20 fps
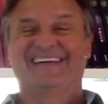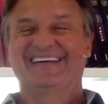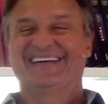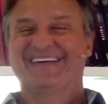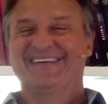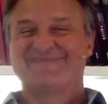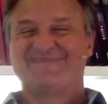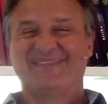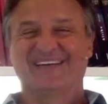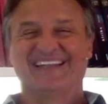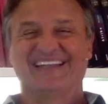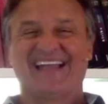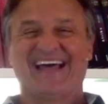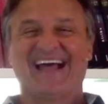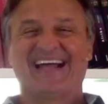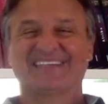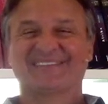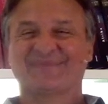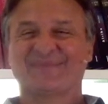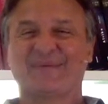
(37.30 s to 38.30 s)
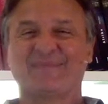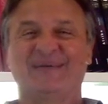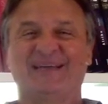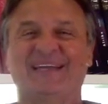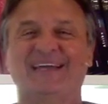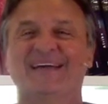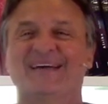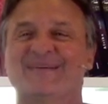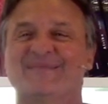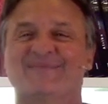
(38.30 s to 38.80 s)
but last
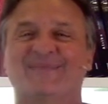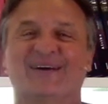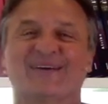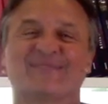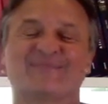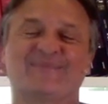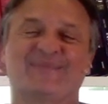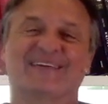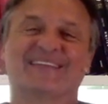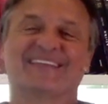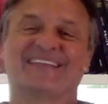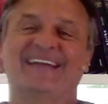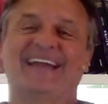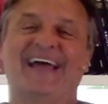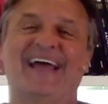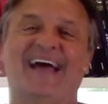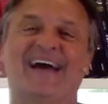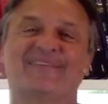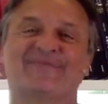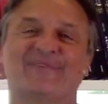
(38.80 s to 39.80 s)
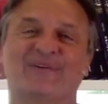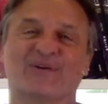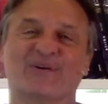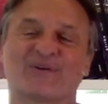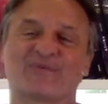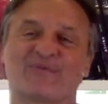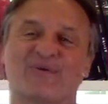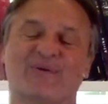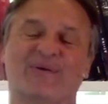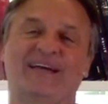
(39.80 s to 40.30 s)
maybe month and a half here in
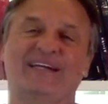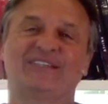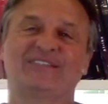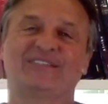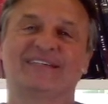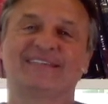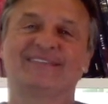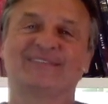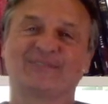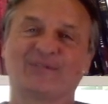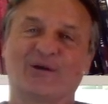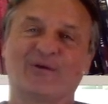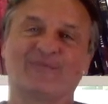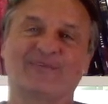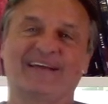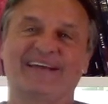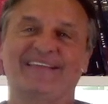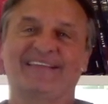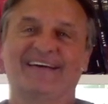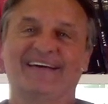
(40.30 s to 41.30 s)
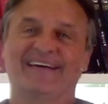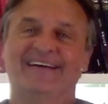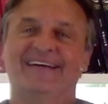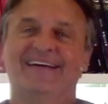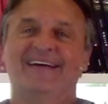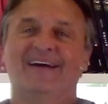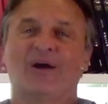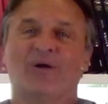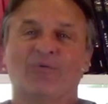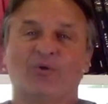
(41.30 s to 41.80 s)
Croatia serving the
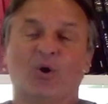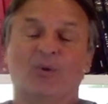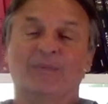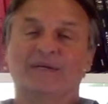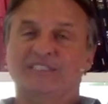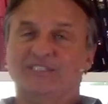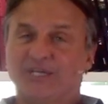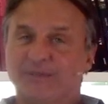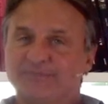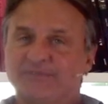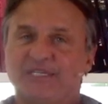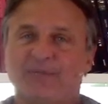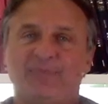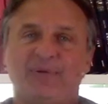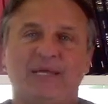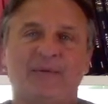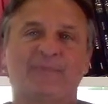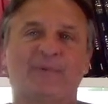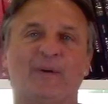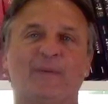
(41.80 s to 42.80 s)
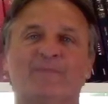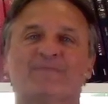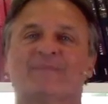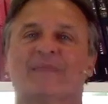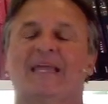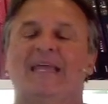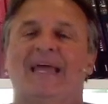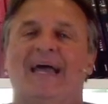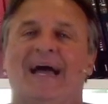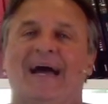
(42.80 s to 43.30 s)
Roma Gypsy people.
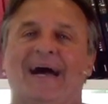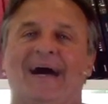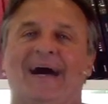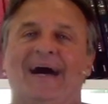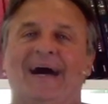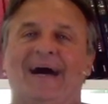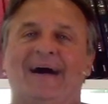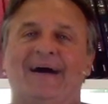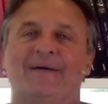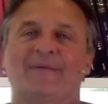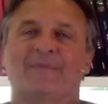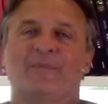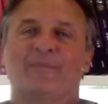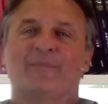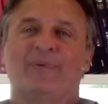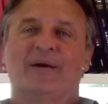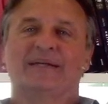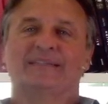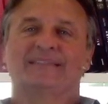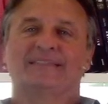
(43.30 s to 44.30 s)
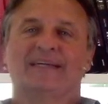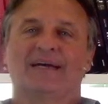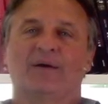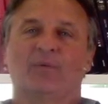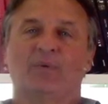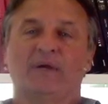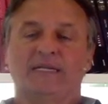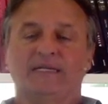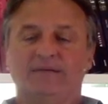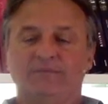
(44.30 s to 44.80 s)
But
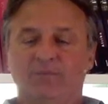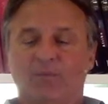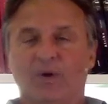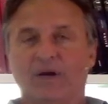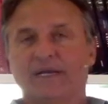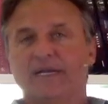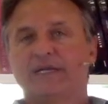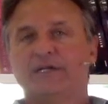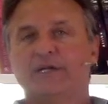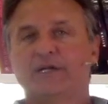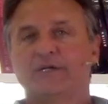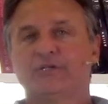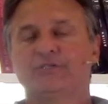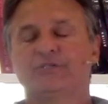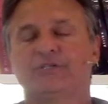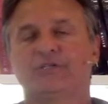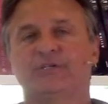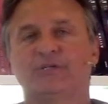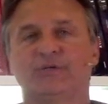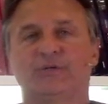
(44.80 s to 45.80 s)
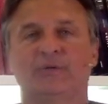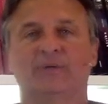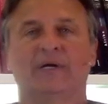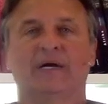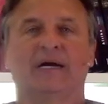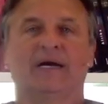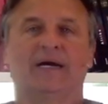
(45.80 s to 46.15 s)
we wanted to